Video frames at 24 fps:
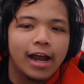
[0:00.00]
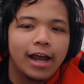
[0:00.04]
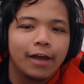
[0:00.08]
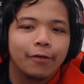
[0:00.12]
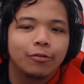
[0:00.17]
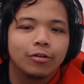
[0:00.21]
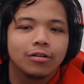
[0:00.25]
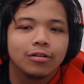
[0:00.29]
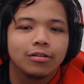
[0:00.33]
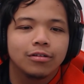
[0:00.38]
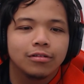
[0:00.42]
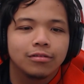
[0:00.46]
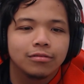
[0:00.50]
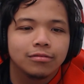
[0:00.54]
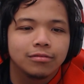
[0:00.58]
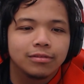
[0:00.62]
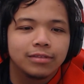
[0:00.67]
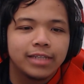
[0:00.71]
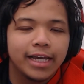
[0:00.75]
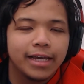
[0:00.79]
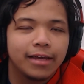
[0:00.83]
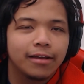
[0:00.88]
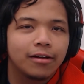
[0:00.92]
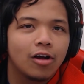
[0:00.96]
I will
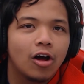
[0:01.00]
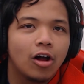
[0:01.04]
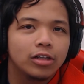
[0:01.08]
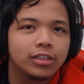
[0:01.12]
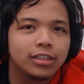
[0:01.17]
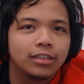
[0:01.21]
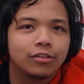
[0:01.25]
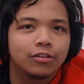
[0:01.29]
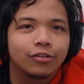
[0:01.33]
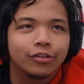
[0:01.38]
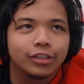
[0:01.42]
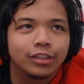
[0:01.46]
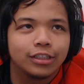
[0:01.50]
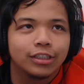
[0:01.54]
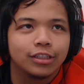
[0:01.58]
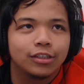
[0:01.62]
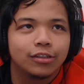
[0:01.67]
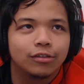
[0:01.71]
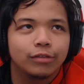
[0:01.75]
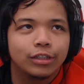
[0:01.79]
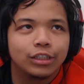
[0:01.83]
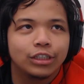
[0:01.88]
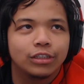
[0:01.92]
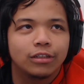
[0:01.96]
take it all into
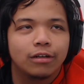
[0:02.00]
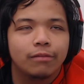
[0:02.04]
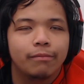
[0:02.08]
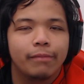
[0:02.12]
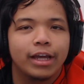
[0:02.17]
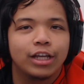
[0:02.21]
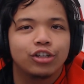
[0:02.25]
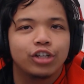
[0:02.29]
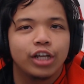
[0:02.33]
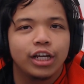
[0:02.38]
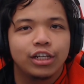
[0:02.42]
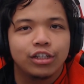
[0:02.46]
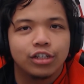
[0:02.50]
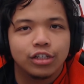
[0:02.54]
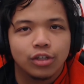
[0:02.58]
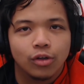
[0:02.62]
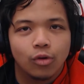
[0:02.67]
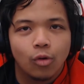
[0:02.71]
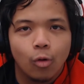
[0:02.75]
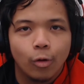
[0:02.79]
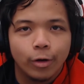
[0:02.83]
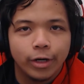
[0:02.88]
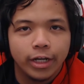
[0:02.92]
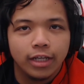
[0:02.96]
consideration and make changes
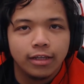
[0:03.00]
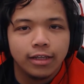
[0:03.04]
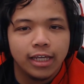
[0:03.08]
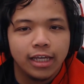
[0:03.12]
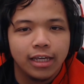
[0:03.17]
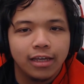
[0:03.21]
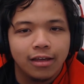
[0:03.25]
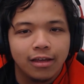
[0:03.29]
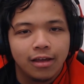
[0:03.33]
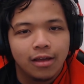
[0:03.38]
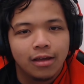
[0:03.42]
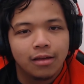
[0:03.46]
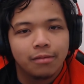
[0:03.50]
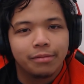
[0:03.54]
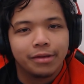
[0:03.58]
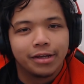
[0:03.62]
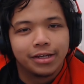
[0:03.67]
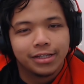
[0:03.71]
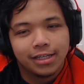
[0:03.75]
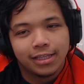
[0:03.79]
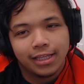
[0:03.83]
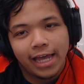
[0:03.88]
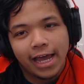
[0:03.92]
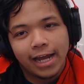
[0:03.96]
accordingly
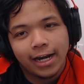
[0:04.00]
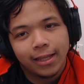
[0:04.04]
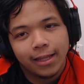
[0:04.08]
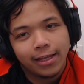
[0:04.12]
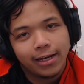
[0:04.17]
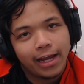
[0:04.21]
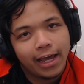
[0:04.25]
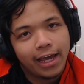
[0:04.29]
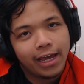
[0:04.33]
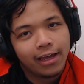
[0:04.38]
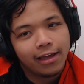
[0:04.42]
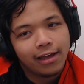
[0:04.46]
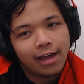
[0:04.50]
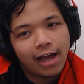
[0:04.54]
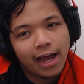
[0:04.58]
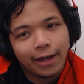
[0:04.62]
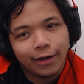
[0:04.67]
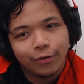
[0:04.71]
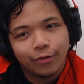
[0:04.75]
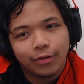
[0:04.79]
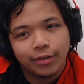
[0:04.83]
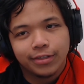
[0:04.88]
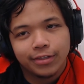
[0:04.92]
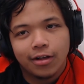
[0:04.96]
because at the end of the day, I
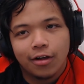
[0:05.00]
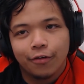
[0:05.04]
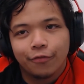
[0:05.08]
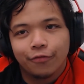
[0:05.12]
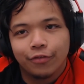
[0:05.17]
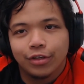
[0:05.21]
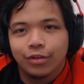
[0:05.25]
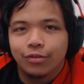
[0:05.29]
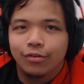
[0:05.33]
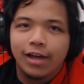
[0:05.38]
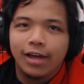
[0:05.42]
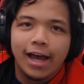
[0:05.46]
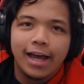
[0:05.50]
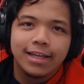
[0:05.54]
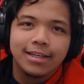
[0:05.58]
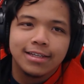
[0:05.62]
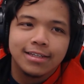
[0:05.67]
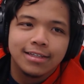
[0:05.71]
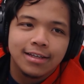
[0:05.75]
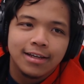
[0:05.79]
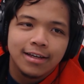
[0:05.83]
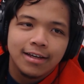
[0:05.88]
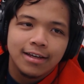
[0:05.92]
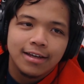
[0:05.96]
do this all for you
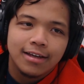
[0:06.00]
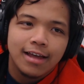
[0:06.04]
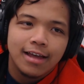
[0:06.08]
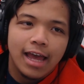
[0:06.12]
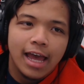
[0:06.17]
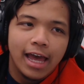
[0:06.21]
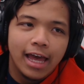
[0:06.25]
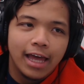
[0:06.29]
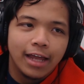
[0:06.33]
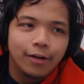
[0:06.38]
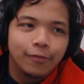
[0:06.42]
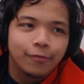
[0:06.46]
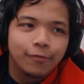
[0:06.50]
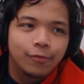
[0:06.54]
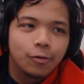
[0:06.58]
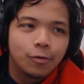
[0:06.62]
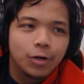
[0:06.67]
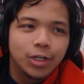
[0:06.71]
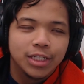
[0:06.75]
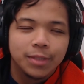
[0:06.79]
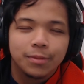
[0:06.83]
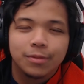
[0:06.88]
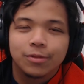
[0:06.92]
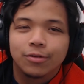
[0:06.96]
guys. And of
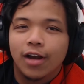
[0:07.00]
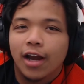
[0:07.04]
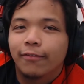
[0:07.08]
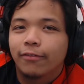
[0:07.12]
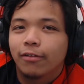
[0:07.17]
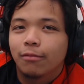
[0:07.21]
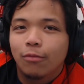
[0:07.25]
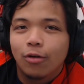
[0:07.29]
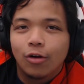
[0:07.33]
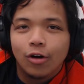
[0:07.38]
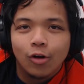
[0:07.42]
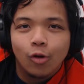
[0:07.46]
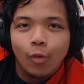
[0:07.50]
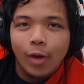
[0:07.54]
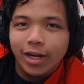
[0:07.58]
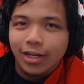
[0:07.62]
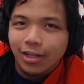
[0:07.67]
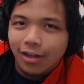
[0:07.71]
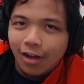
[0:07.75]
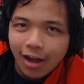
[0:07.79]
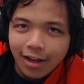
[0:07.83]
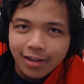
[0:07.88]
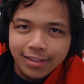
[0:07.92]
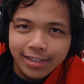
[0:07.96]
course, subscribe for more Gwent
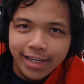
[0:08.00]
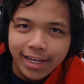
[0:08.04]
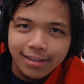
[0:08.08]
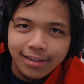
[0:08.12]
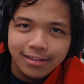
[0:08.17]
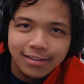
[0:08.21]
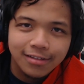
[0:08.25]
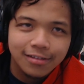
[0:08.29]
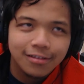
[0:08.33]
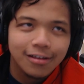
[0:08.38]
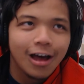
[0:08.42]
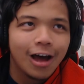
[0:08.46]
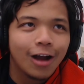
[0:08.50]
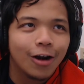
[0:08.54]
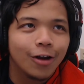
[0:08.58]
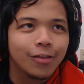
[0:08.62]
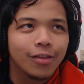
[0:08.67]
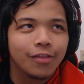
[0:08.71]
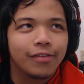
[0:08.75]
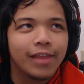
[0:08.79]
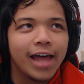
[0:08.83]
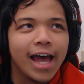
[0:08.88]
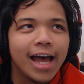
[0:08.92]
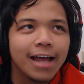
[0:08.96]
content. Other
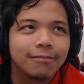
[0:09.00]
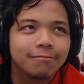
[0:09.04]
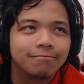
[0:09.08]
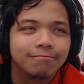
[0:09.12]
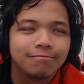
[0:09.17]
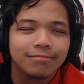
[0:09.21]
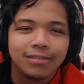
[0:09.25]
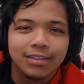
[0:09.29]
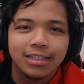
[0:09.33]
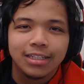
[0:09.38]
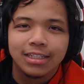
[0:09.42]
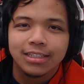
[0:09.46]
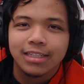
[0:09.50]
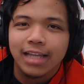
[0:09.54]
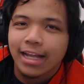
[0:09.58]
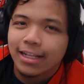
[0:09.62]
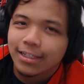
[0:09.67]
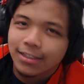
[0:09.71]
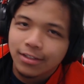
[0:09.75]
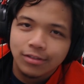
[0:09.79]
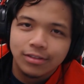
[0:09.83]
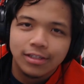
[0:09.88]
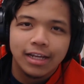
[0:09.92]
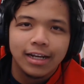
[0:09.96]
than that, this is
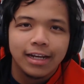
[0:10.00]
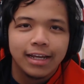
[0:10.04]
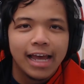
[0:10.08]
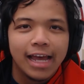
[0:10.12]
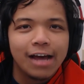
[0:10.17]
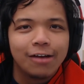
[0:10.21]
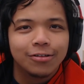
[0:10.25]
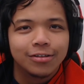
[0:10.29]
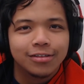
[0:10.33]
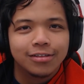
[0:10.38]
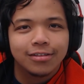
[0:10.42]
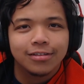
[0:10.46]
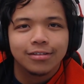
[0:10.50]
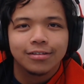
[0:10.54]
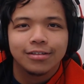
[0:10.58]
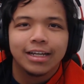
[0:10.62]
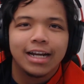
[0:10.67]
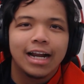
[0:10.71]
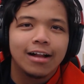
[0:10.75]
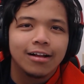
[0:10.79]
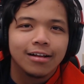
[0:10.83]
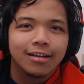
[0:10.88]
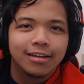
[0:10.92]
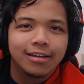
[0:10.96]
Enzo signing out, and
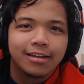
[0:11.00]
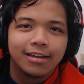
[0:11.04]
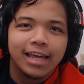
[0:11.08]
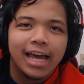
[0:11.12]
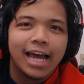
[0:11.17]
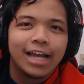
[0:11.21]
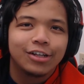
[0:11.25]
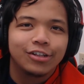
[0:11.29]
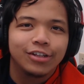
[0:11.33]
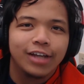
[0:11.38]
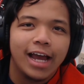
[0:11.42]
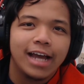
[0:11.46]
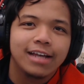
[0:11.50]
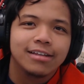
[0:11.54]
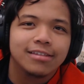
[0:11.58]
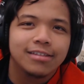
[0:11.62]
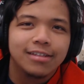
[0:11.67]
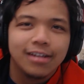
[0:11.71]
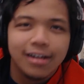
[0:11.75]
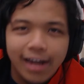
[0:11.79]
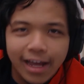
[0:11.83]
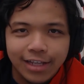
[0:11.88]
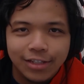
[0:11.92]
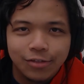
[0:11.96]
I'll catch you guys in
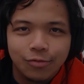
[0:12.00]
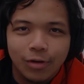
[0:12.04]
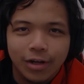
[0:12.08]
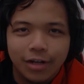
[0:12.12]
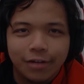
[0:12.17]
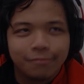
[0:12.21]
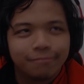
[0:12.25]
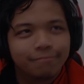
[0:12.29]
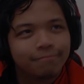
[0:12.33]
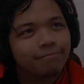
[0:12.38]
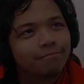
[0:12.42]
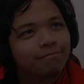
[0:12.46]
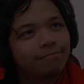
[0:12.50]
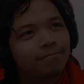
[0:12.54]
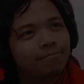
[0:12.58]
the next one.